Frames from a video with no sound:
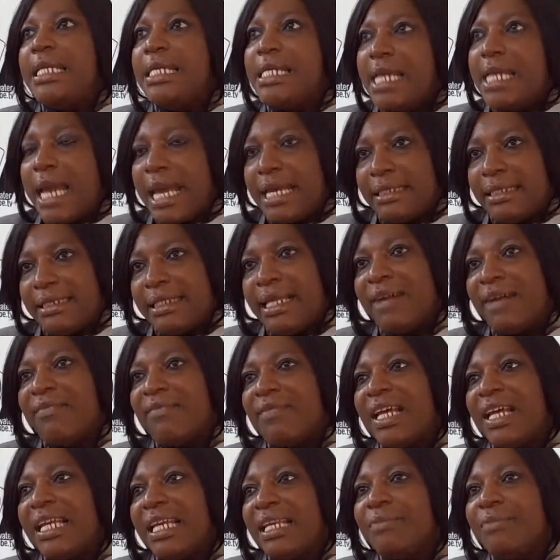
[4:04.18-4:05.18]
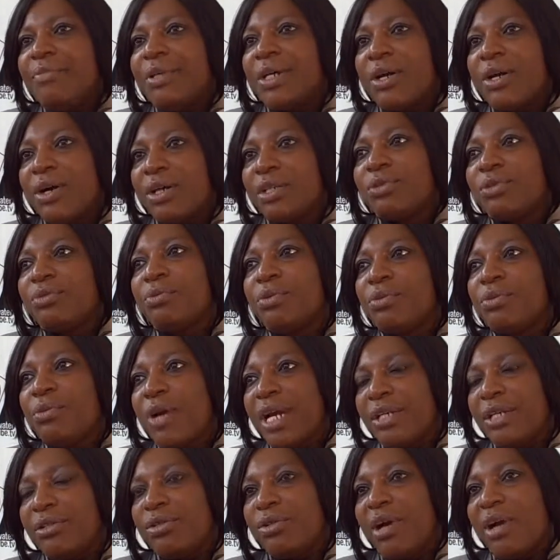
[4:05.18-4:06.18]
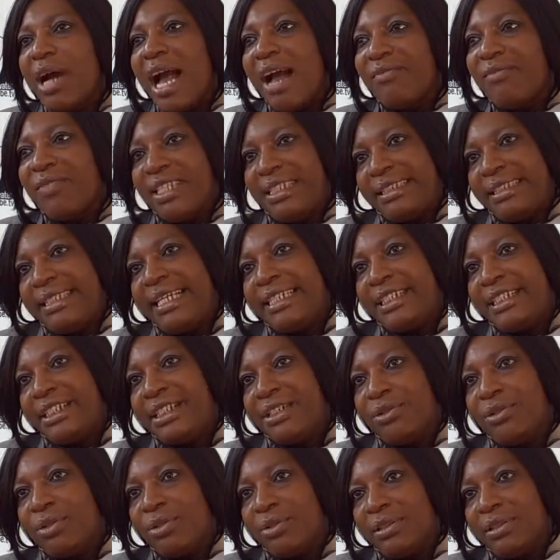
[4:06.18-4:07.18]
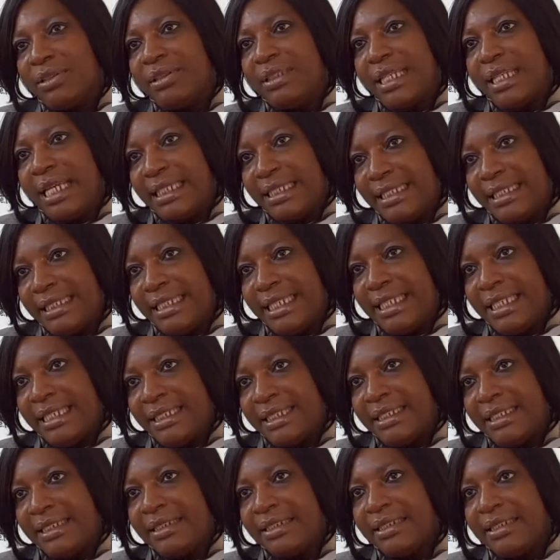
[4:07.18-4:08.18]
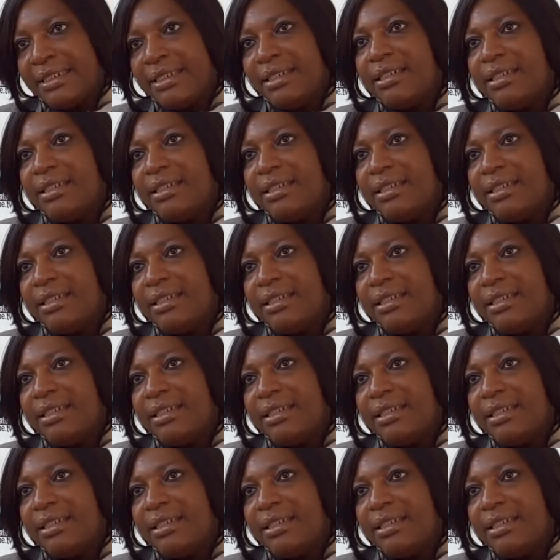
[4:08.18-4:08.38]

Yes, definitely, because we're going to have a session on sanitation.